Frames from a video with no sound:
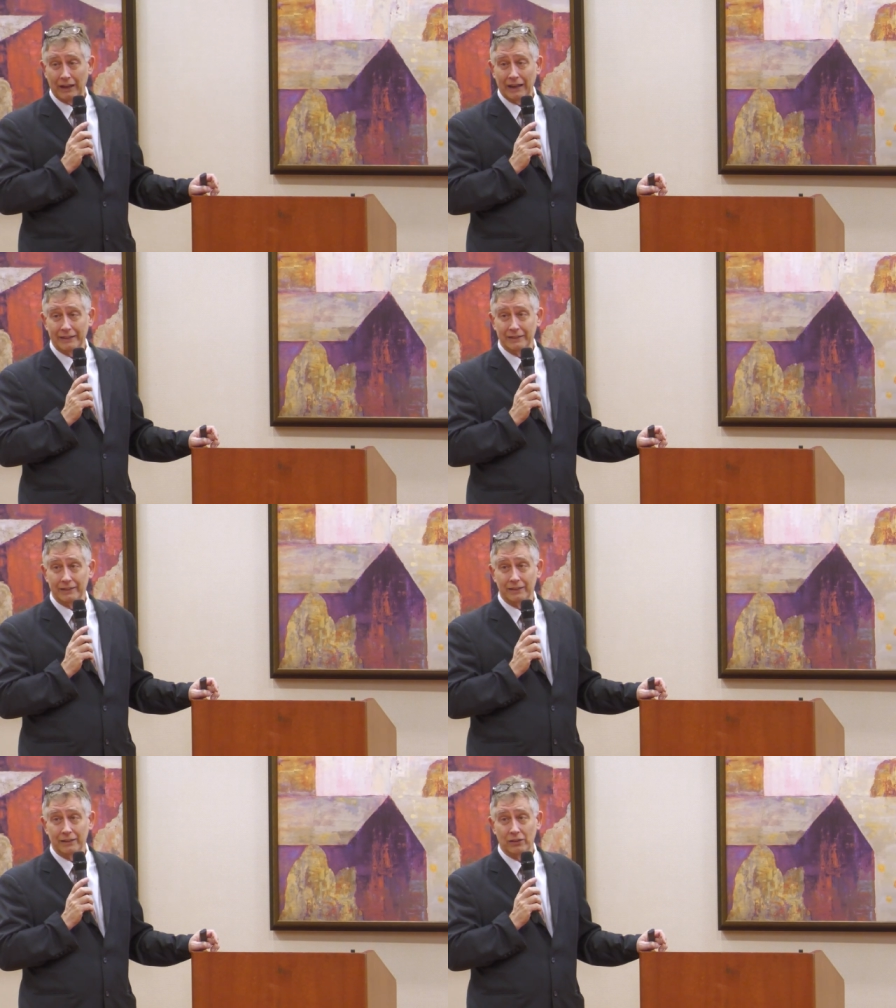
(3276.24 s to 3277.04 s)

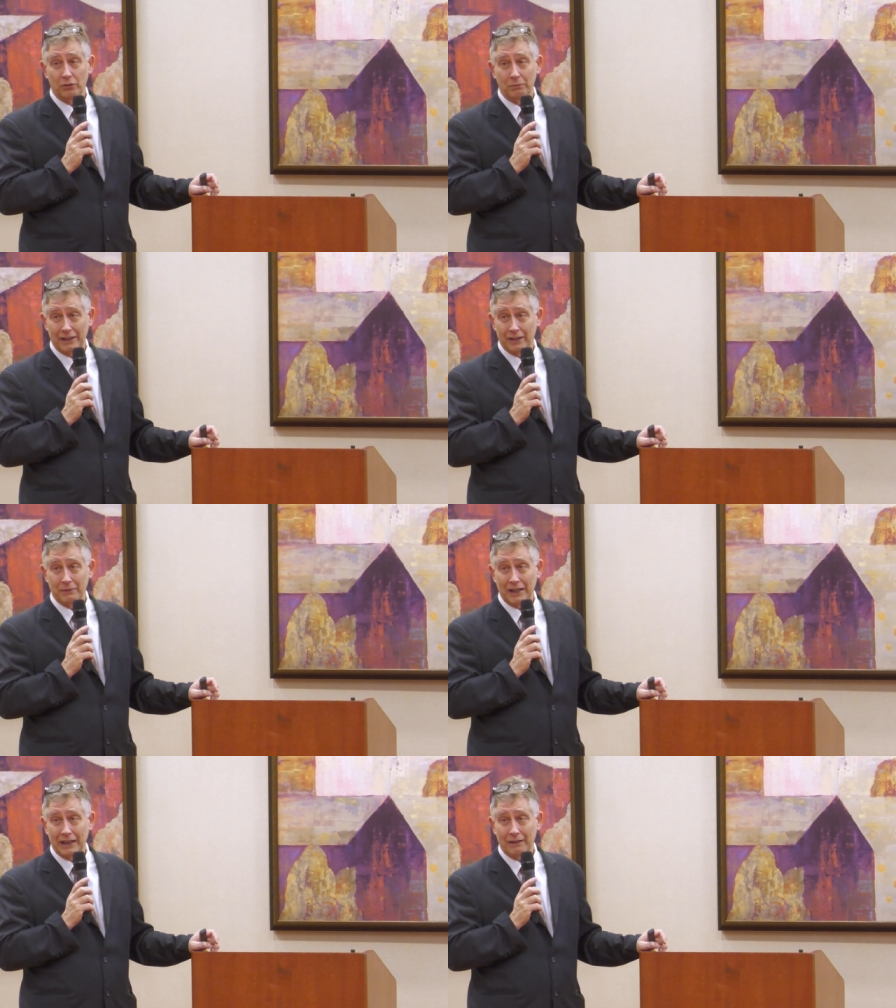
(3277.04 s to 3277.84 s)
and you may
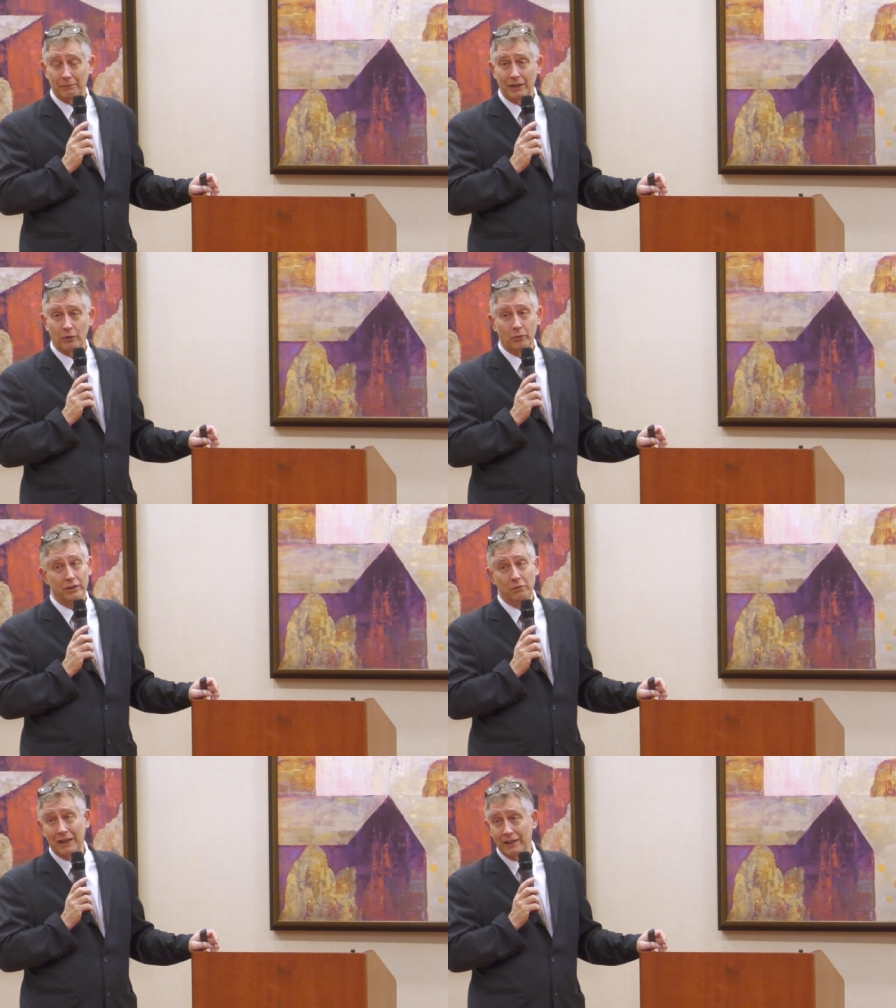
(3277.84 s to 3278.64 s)
not be happy, or
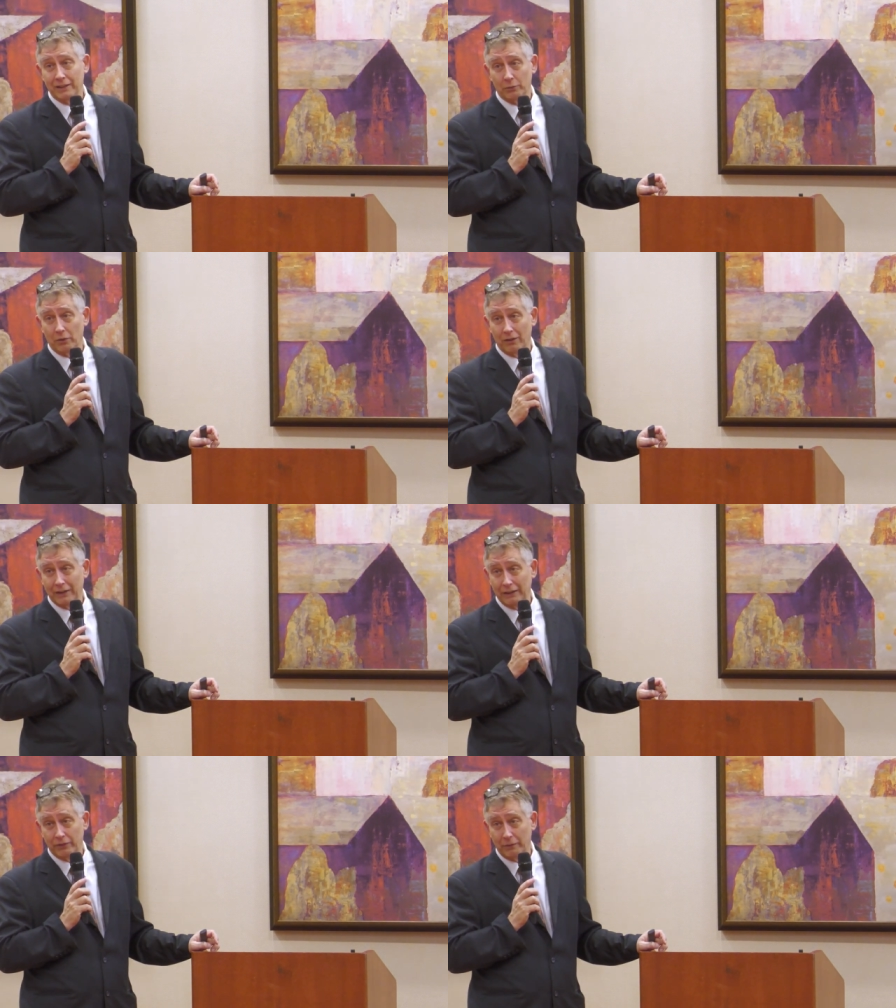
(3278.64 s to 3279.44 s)
you may get the
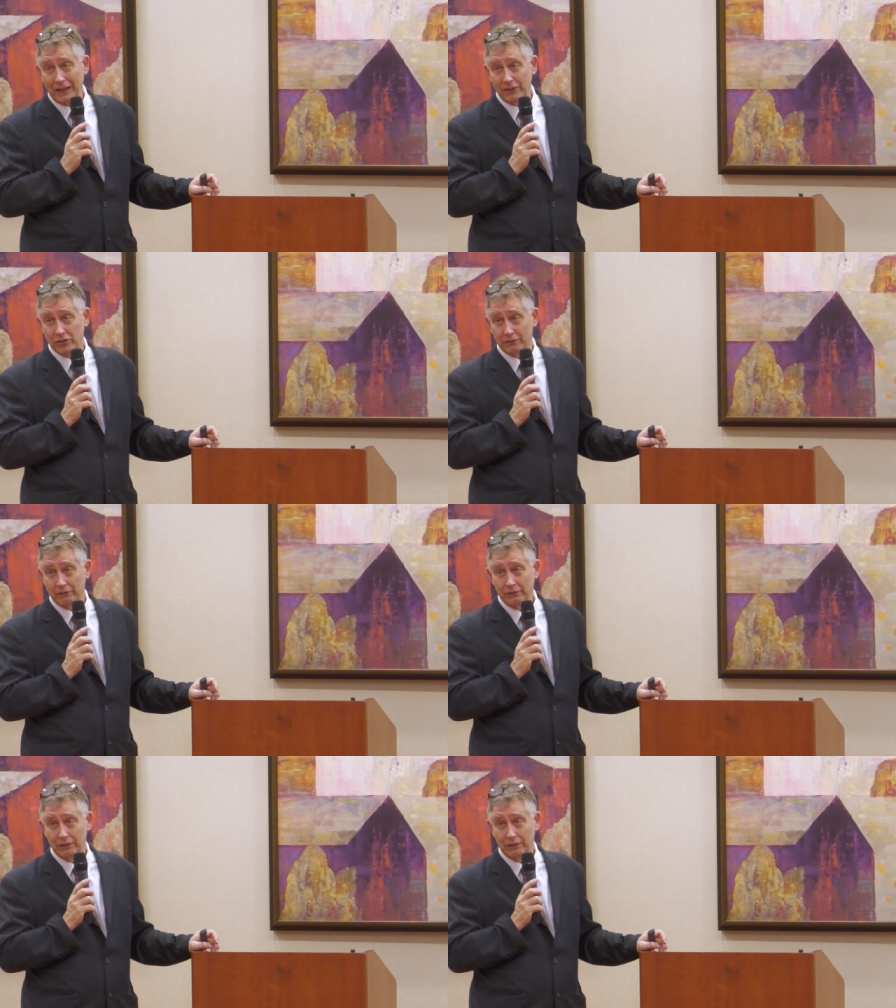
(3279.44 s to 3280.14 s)
wrong information.